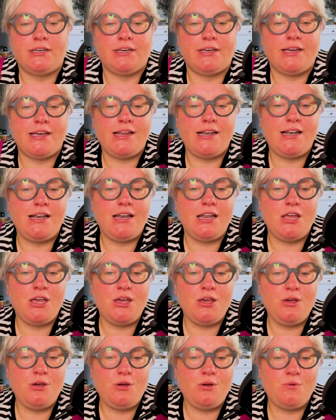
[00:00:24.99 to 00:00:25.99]

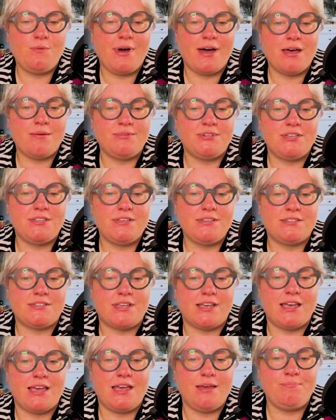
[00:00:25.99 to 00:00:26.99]
Hello, welcome to
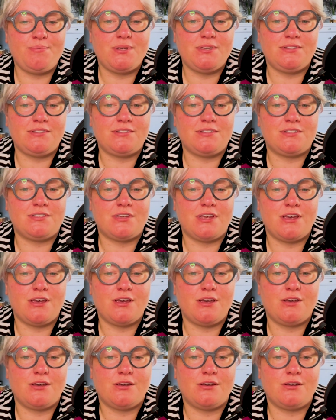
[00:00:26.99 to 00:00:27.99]
this
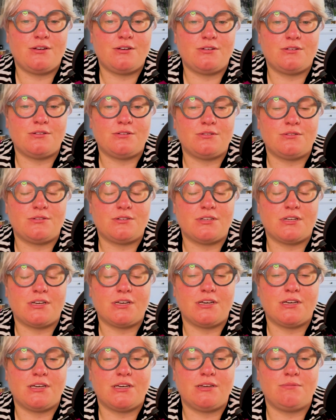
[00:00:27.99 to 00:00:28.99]
episode.
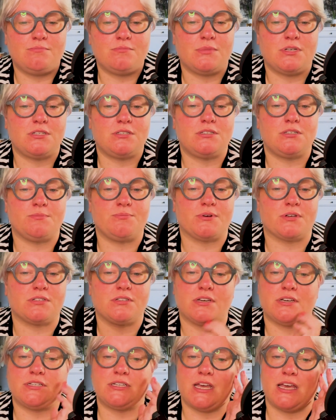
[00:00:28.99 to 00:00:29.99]
I'm super
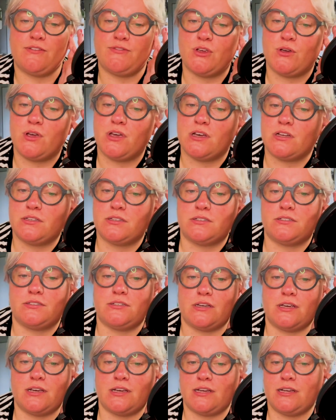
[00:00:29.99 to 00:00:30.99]
excited to have you here
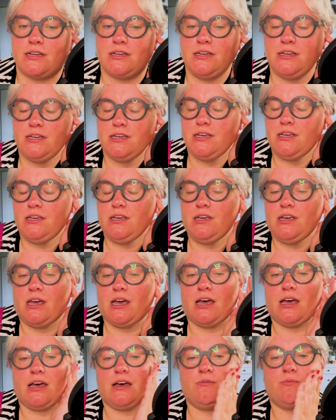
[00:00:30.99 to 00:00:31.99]
today.
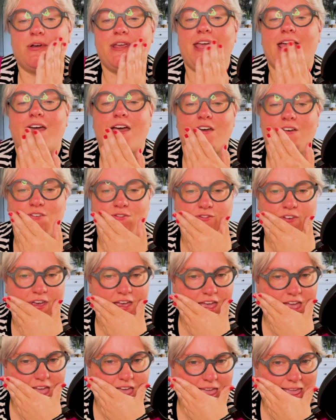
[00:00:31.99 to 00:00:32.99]
We have
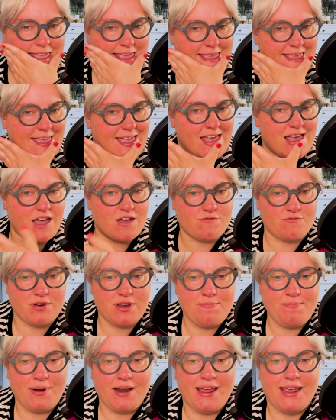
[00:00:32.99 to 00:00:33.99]
a
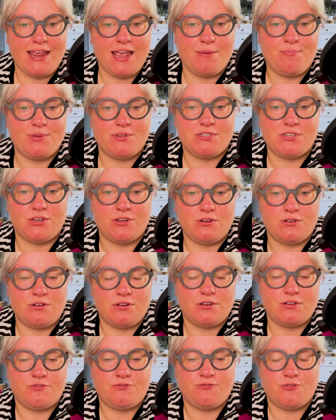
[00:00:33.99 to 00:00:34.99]
replay
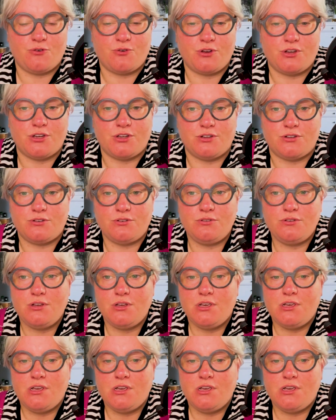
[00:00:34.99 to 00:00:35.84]
episode for you,